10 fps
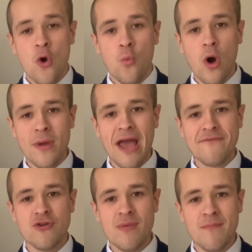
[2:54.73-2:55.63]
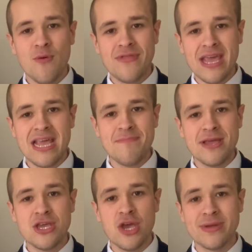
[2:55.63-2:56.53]
What we have to remember with the
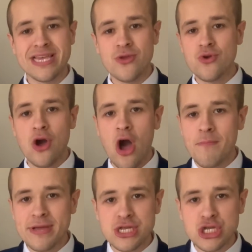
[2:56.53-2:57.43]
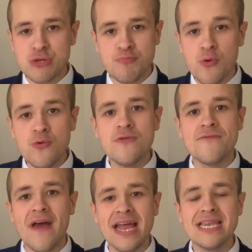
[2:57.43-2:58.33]
EPQ is that you can't be
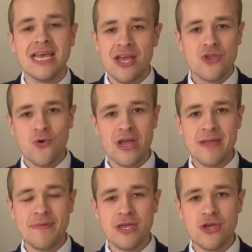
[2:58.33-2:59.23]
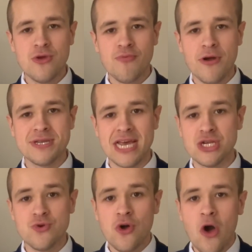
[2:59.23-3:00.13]
spoon-fed your EPQ process.
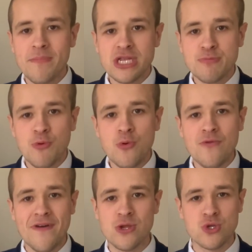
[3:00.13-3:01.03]
You can't be spoon-fed your